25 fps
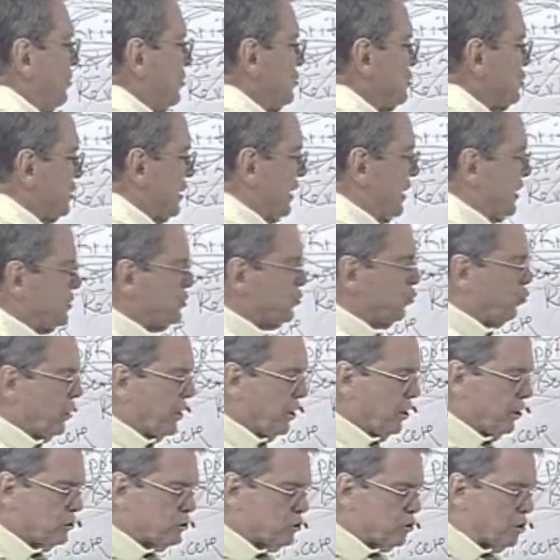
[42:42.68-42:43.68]
says
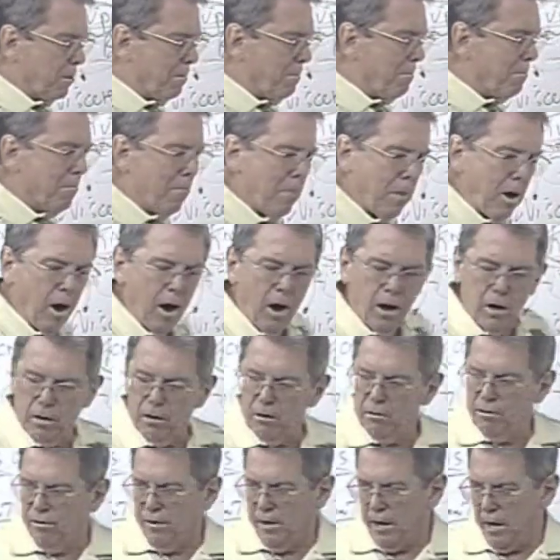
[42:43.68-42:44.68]
we are to mark
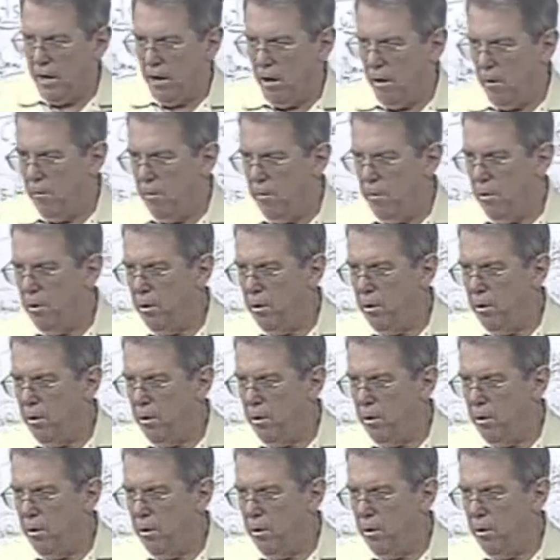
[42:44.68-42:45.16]
them.